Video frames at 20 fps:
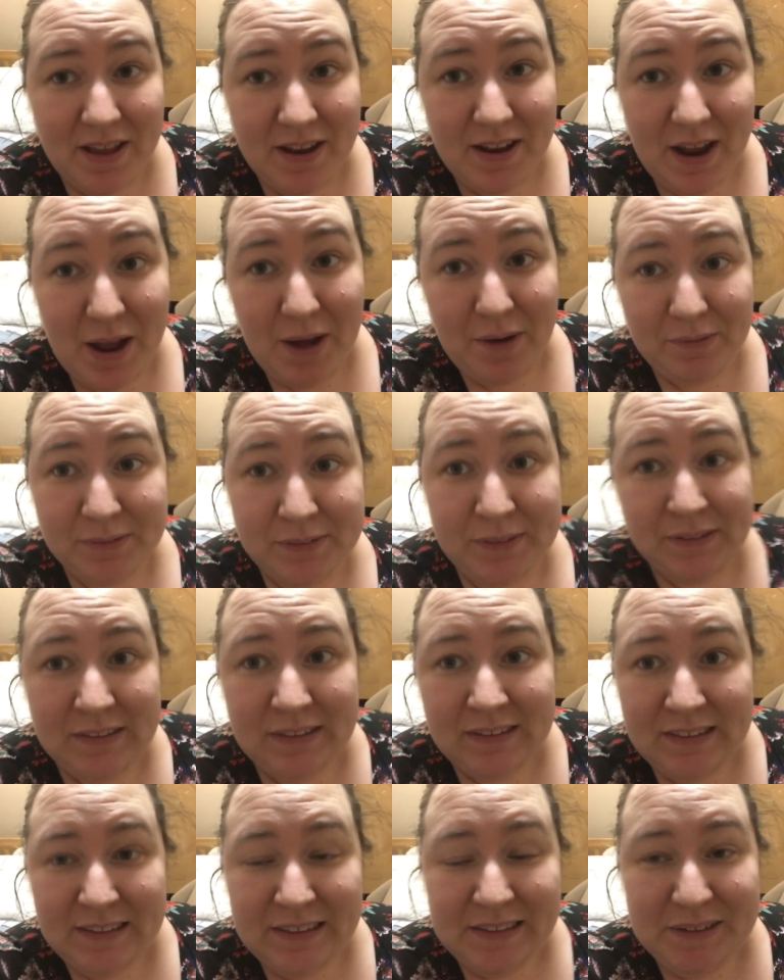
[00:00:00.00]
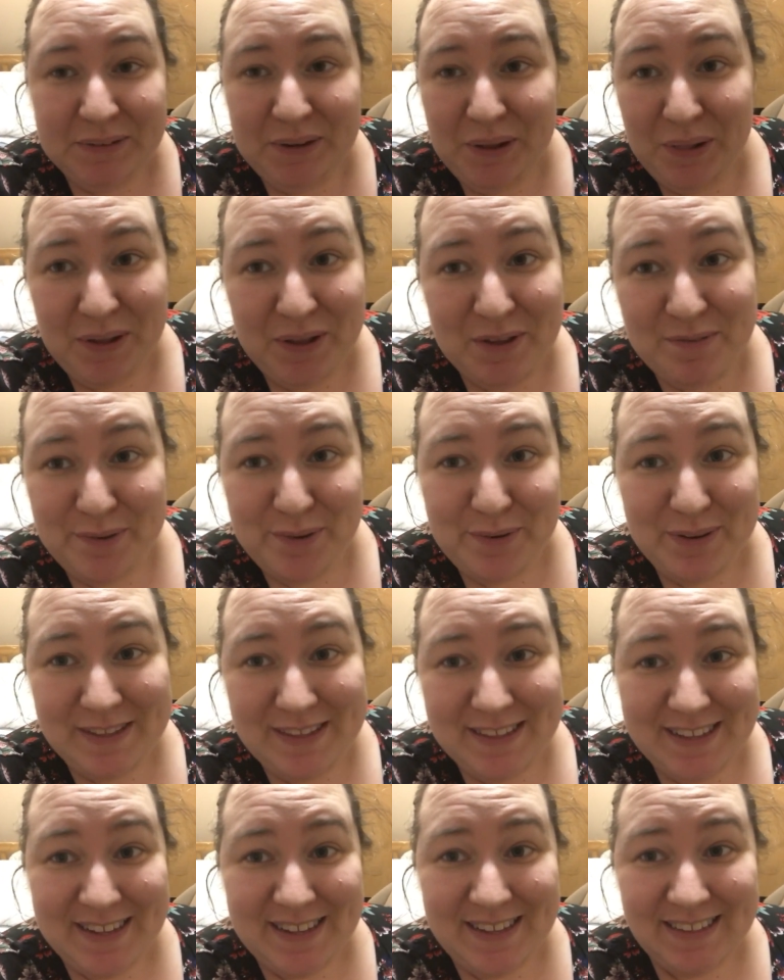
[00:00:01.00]
there now. Not looking
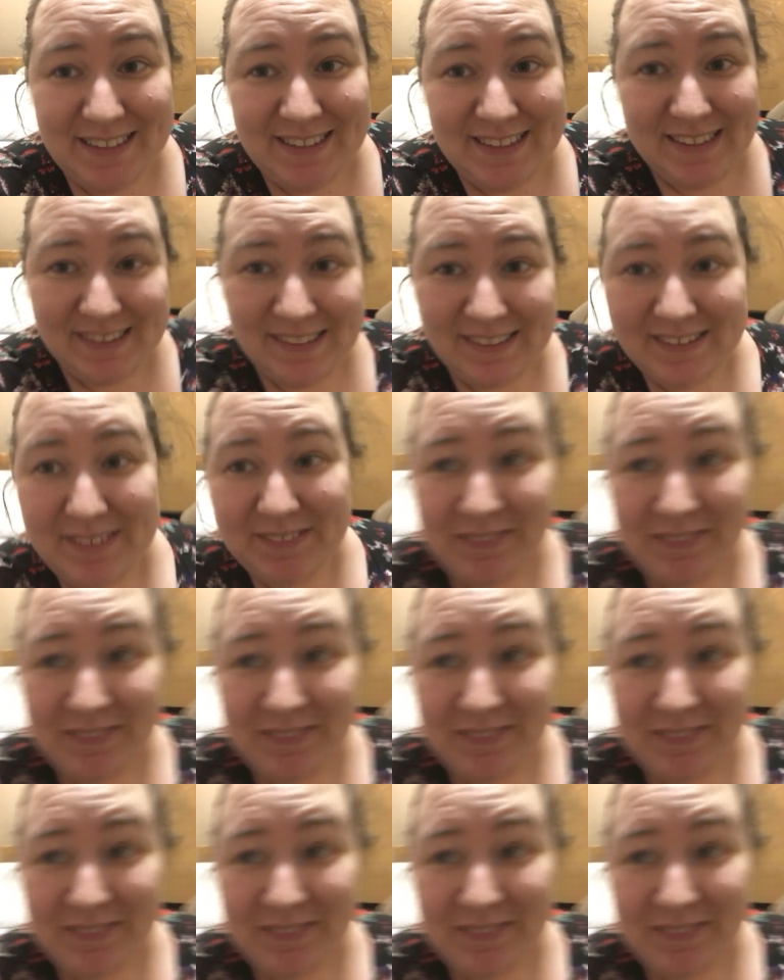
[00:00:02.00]
forward to this.